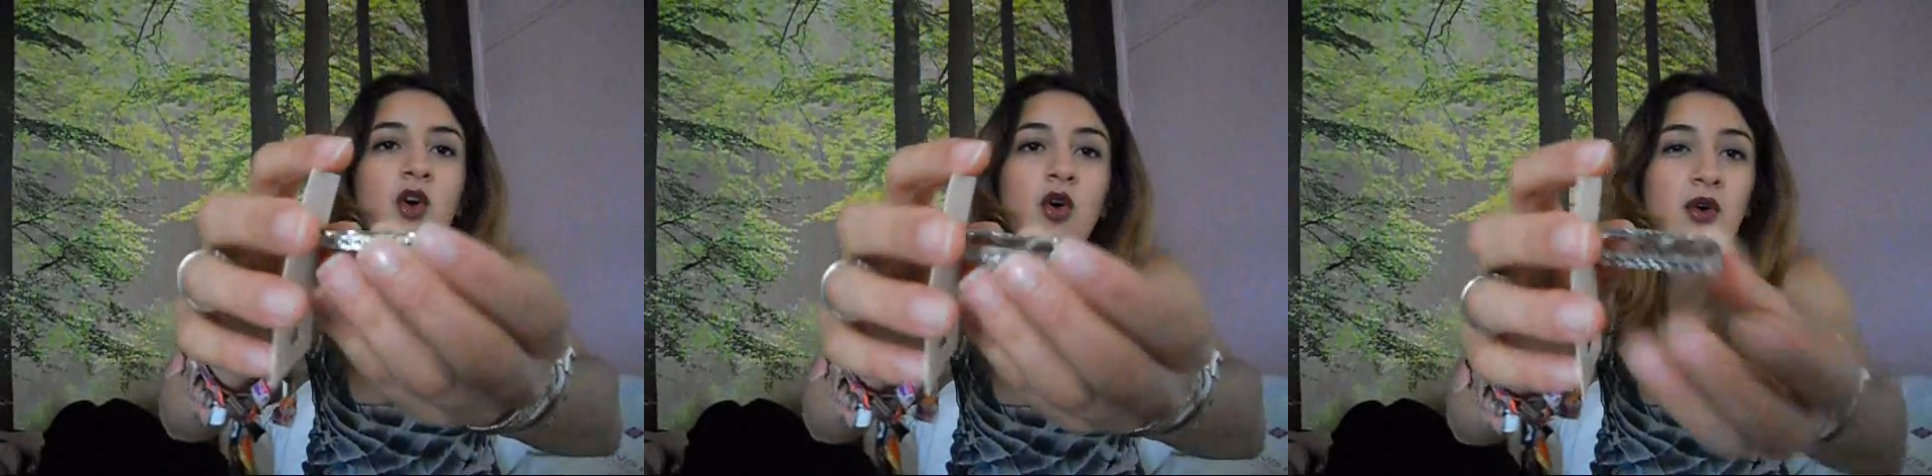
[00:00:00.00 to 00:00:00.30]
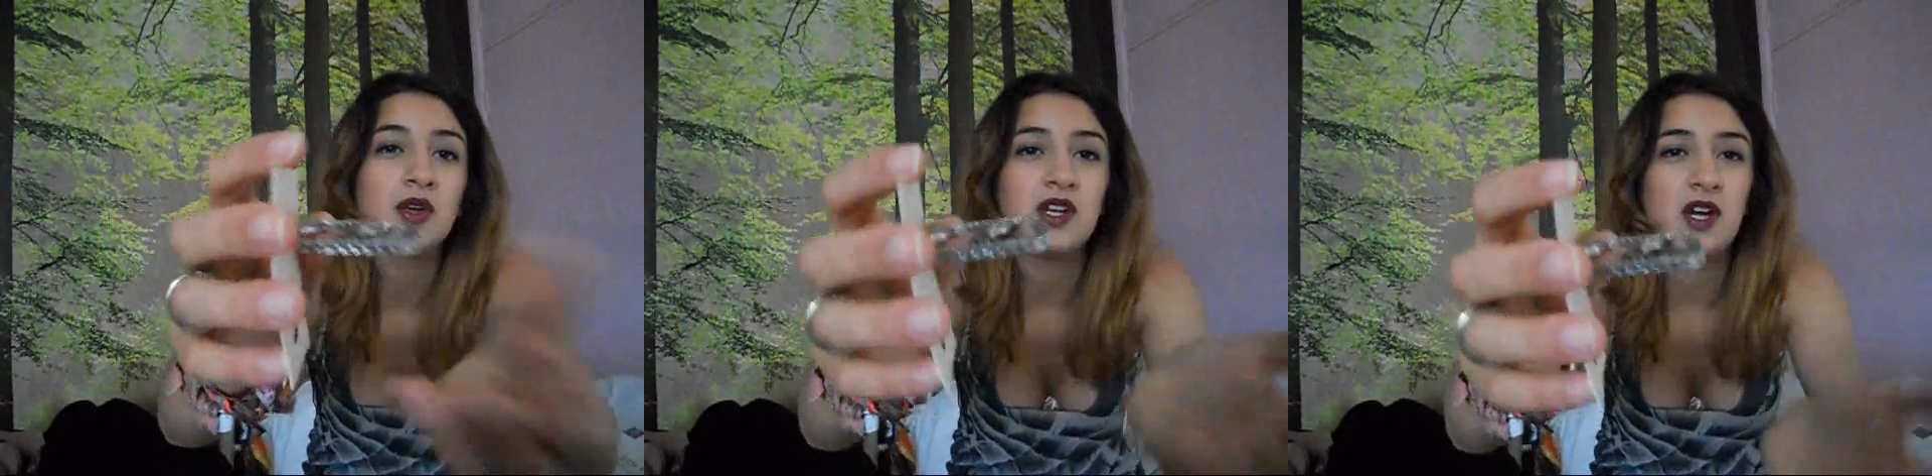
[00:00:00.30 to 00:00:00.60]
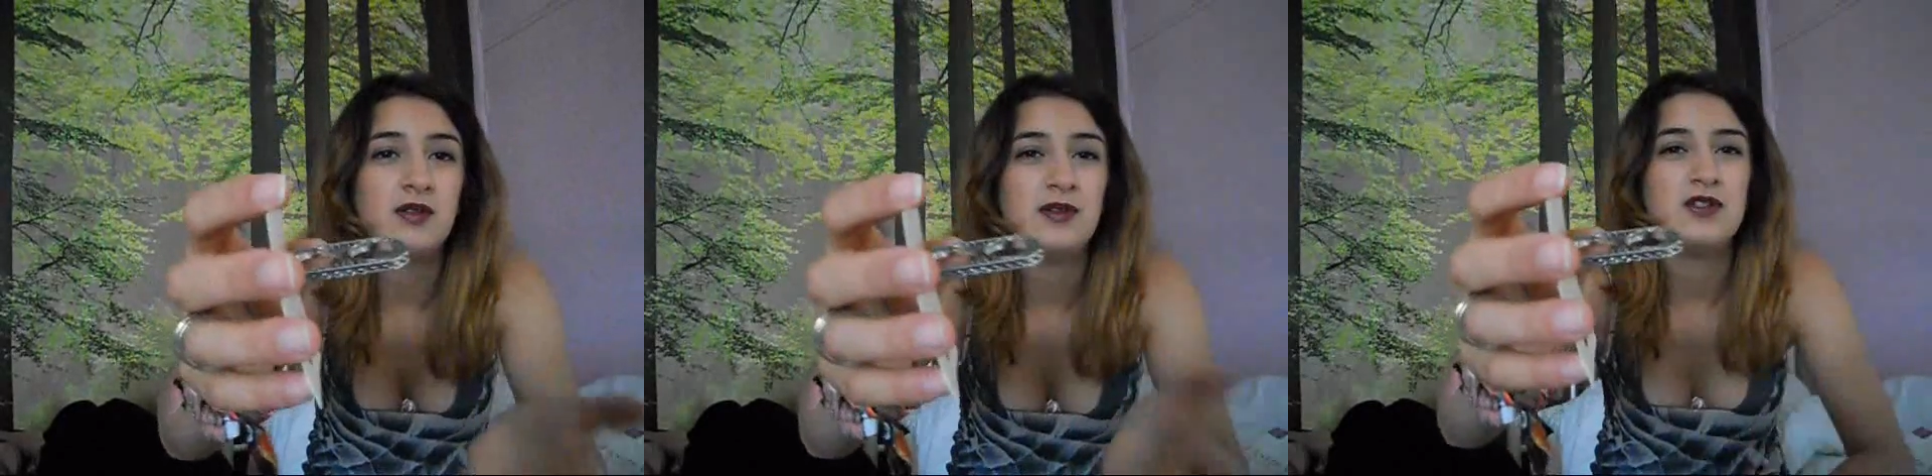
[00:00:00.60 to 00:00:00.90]
or you
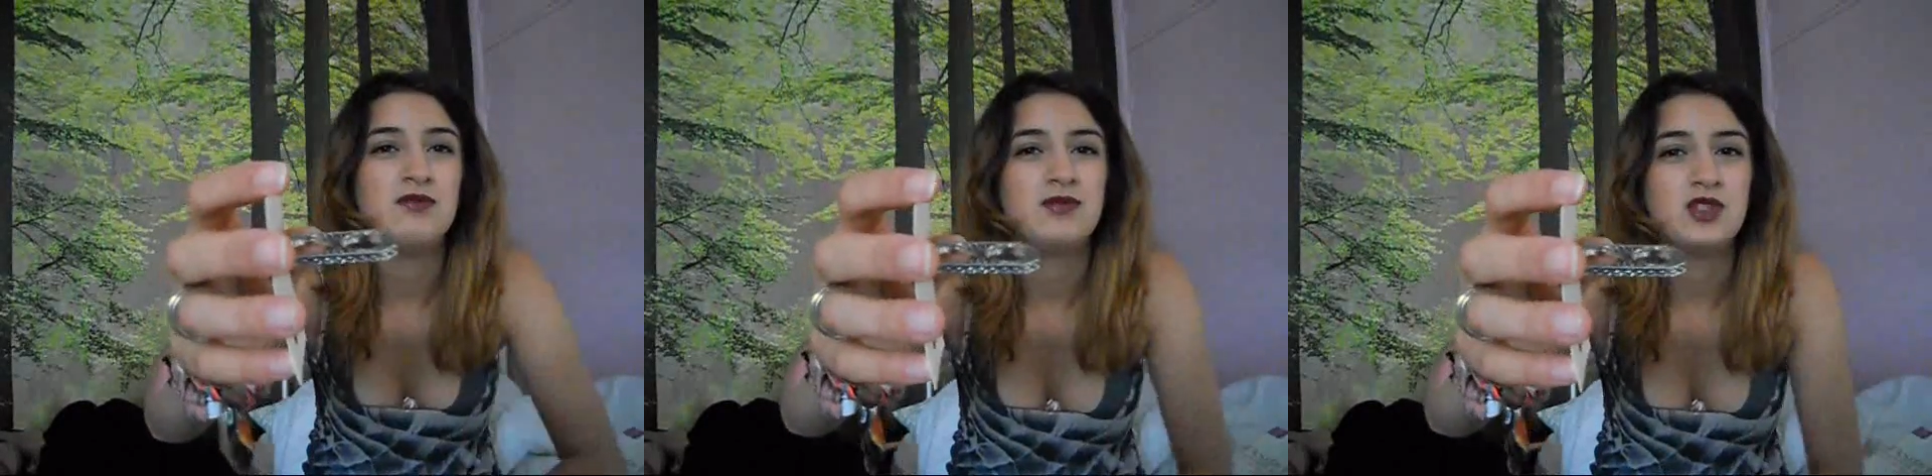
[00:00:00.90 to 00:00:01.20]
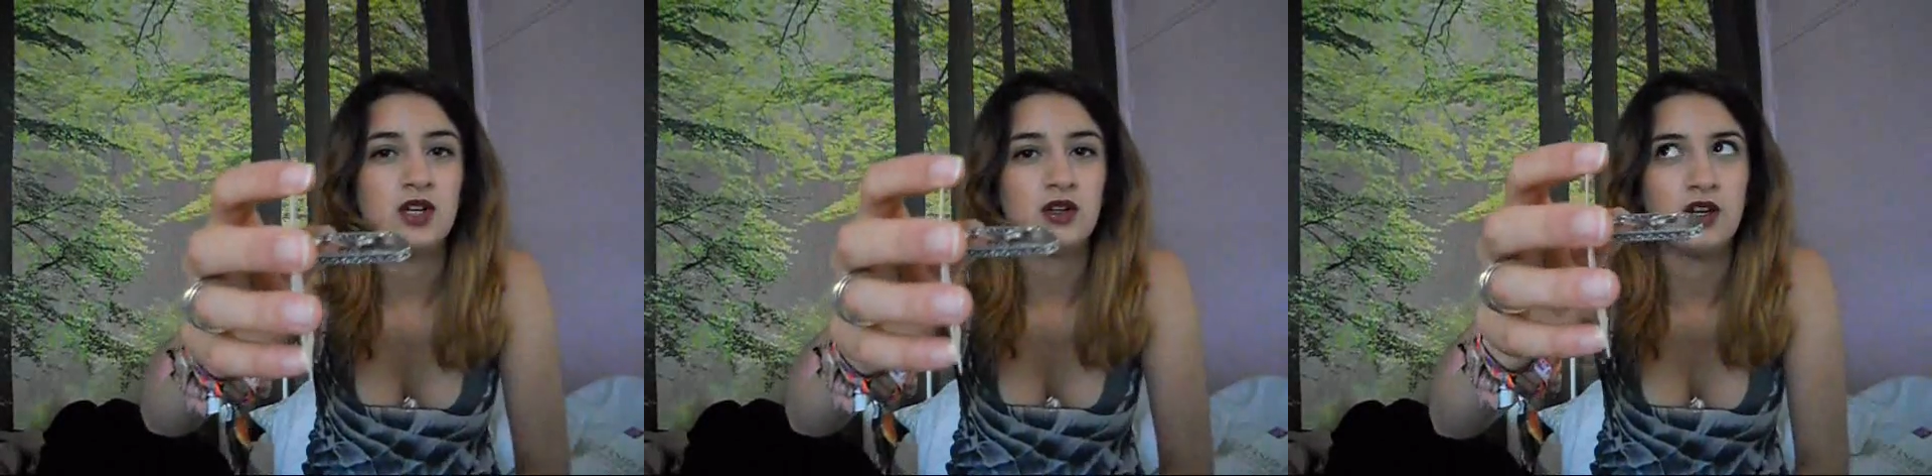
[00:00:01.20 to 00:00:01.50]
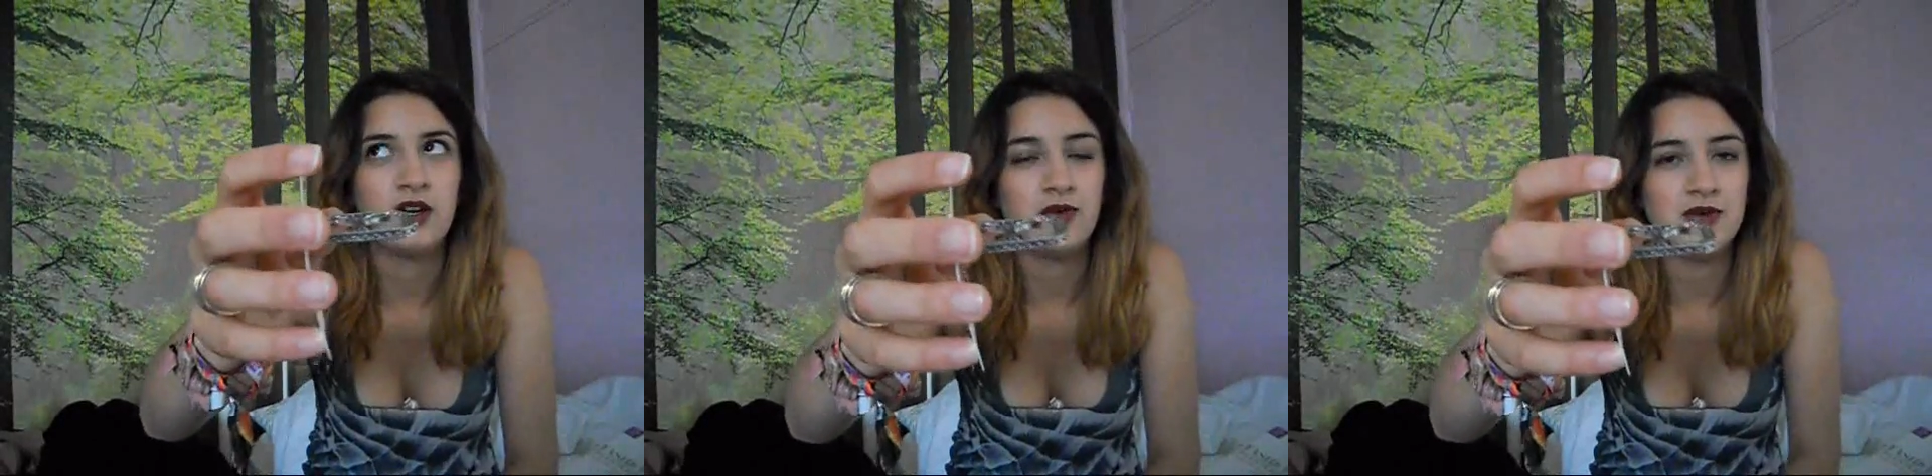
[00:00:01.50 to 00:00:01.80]
know, if you don't
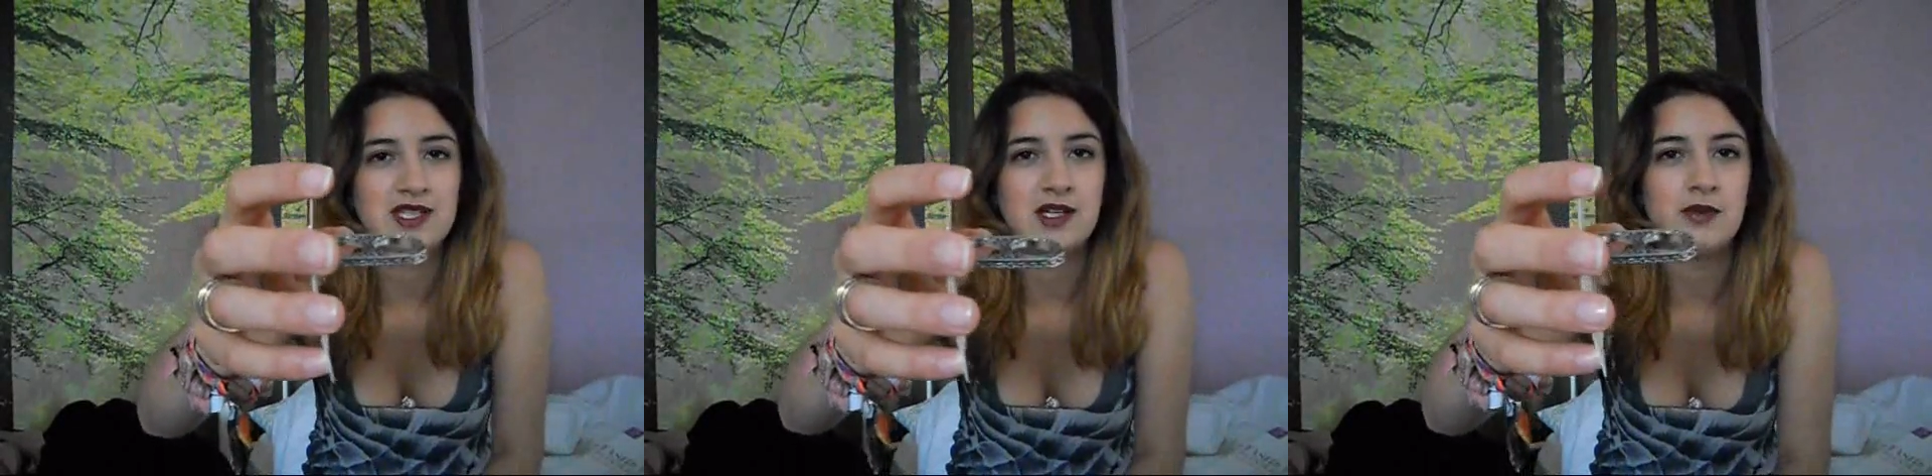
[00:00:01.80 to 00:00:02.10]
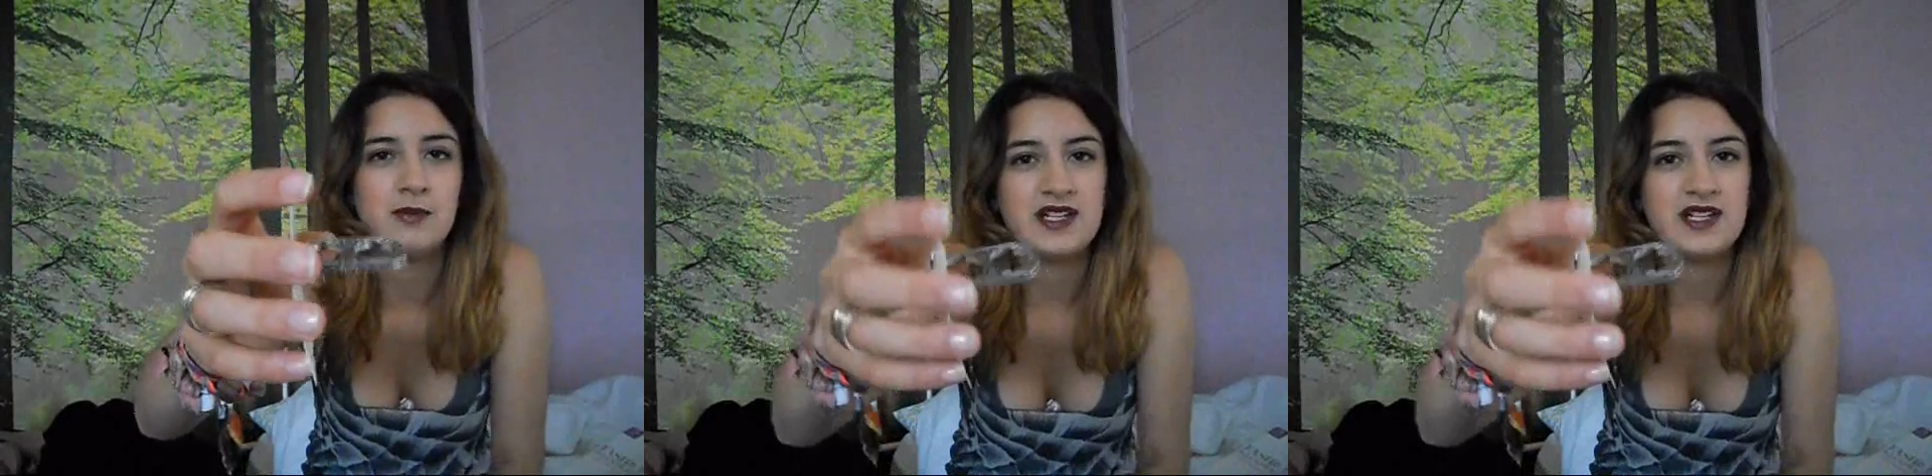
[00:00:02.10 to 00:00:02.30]
like gold and silver,